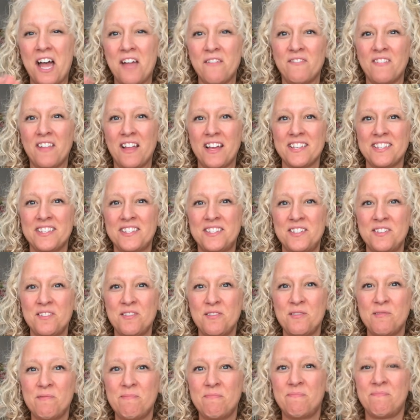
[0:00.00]
Floss
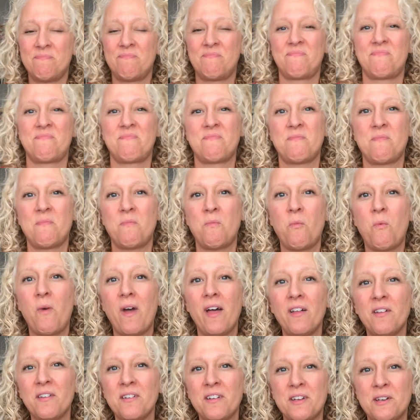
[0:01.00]
Tube.
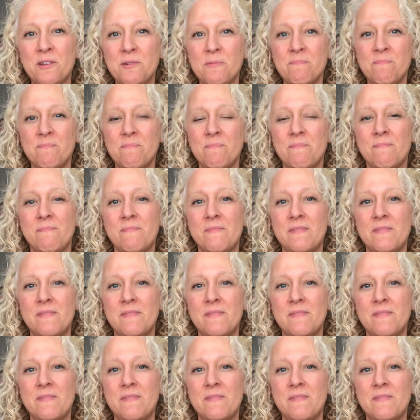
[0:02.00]
Welcome.